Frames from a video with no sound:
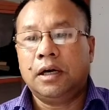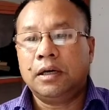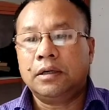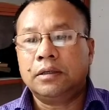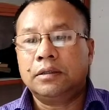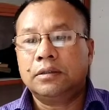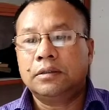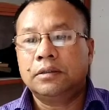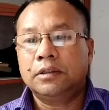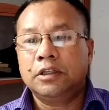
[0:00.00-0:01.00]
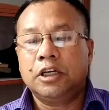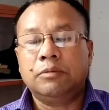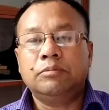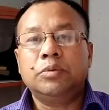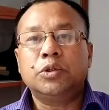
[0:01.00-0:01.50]
are
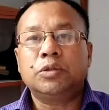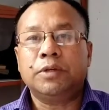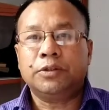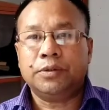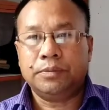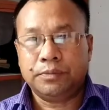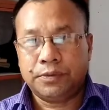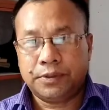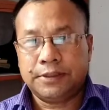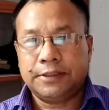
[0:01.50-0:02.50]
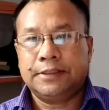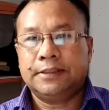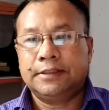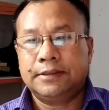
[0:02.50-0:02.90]
composed of atoms.